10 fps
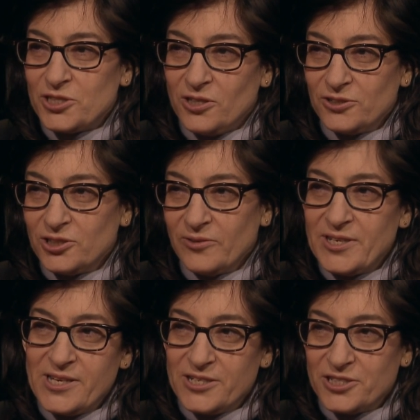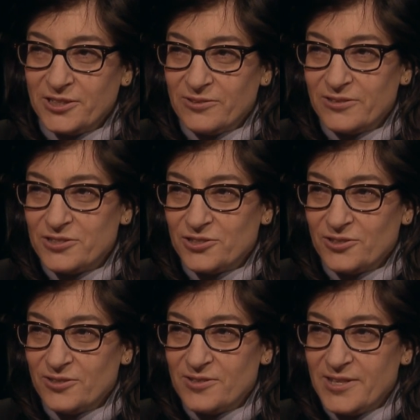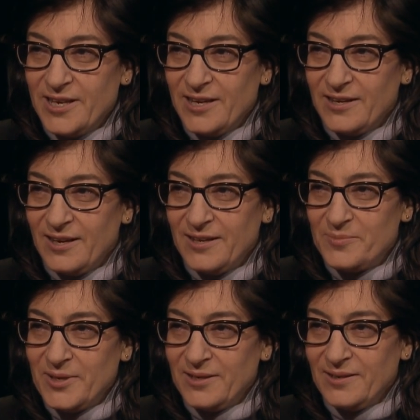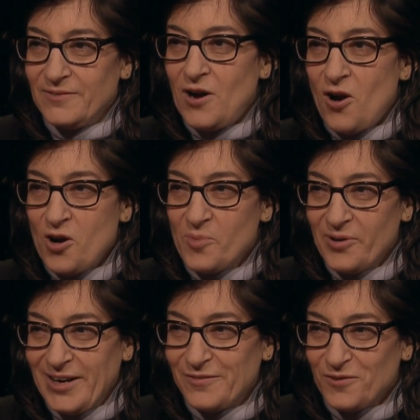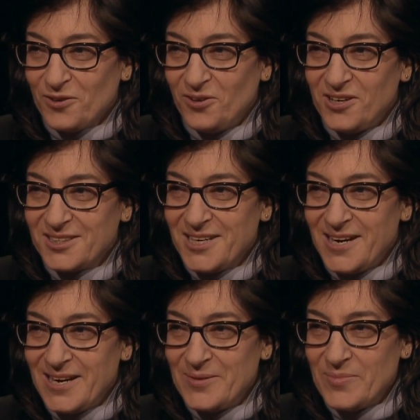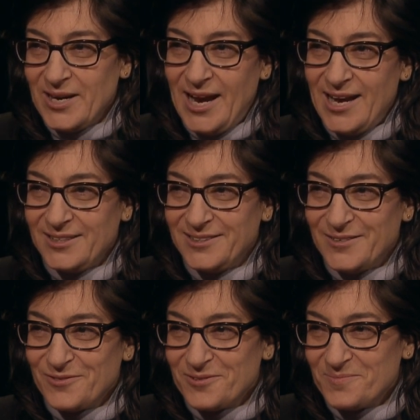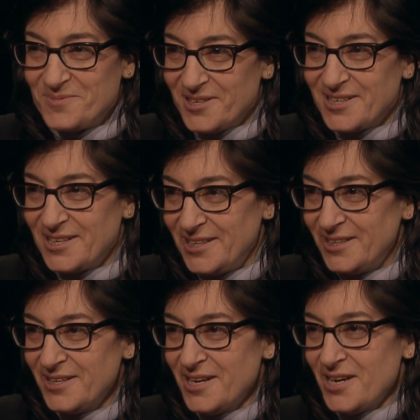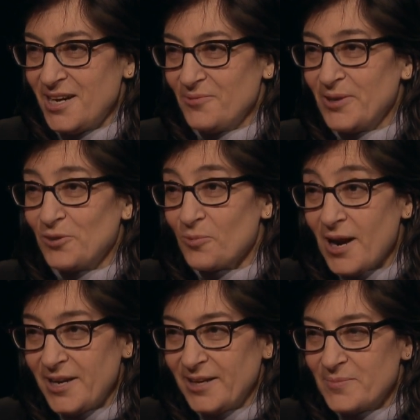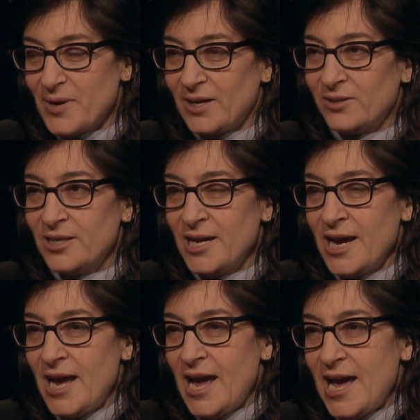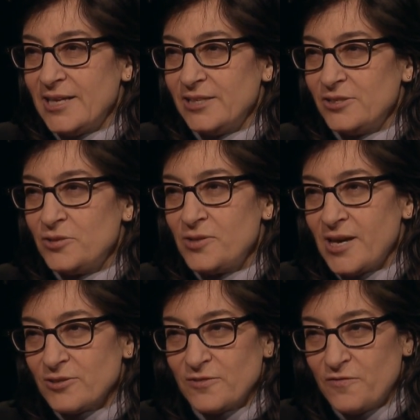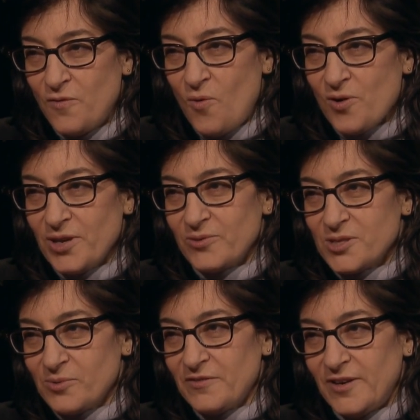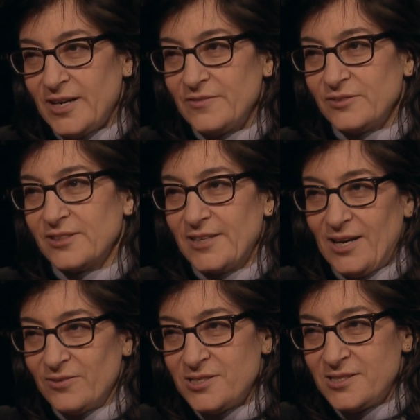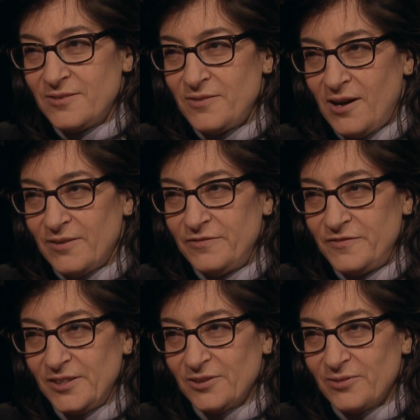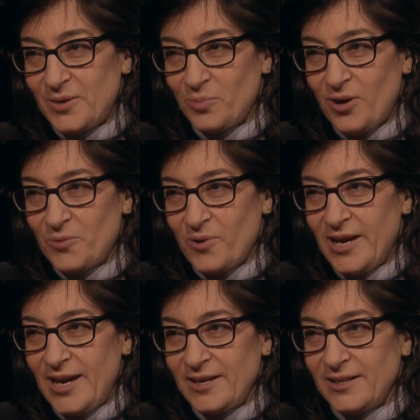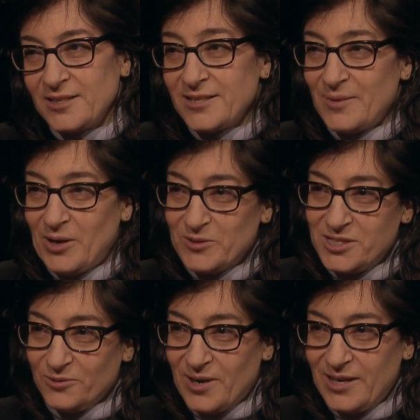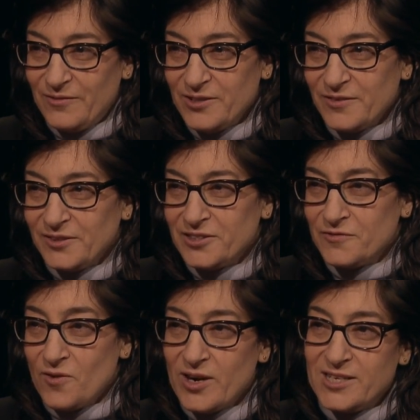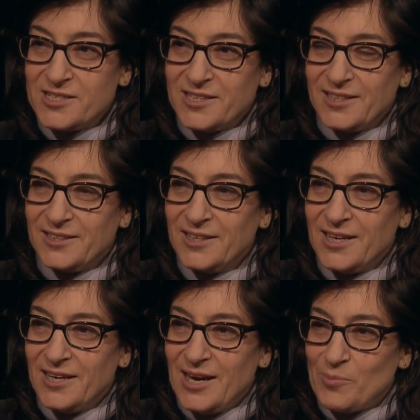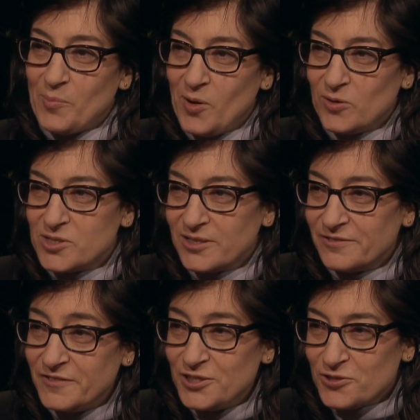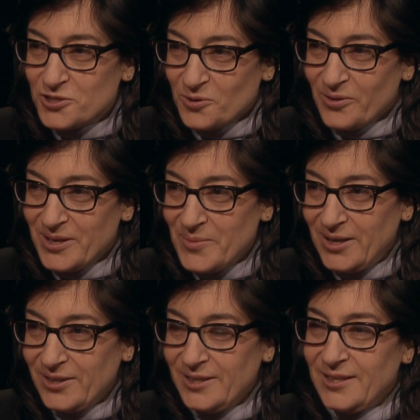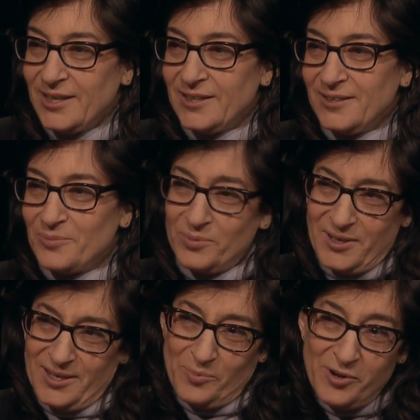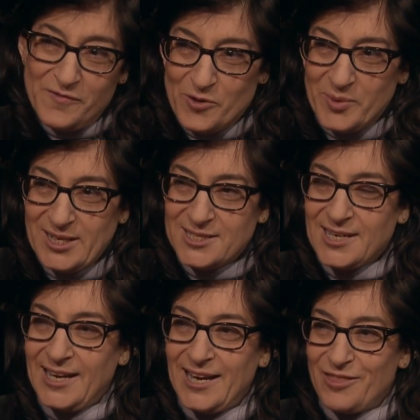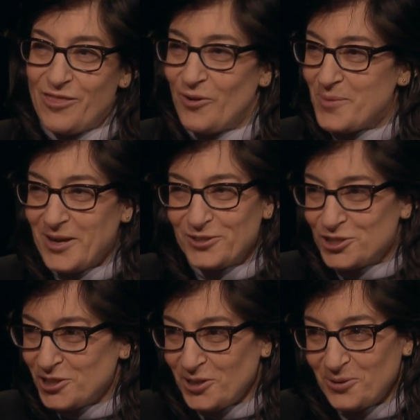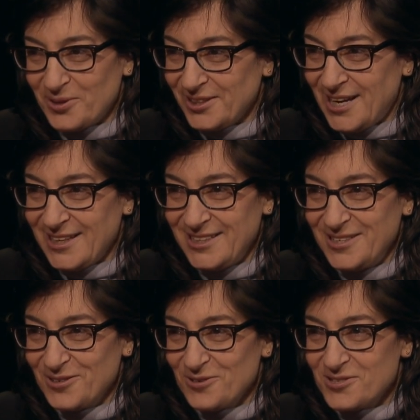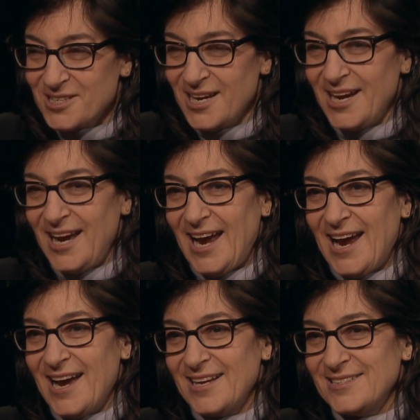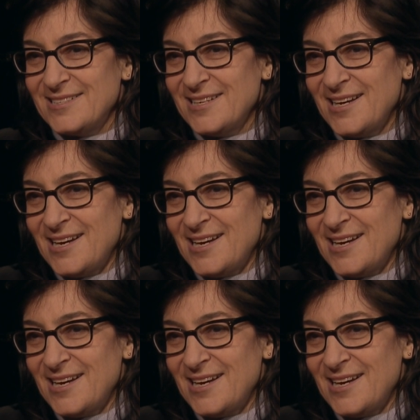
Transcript: culture and Yiddish literature that I'd been kind of harboring for a long time but hadn't ever done any real writing about. And in 2004, there was a revival announced of Fiddler on Broadway. And at the time, I was still writing for the Village Voice and I proposed a feature story about it, I, a kind of preview piece. I hadn't thought about the show in a lot of years, and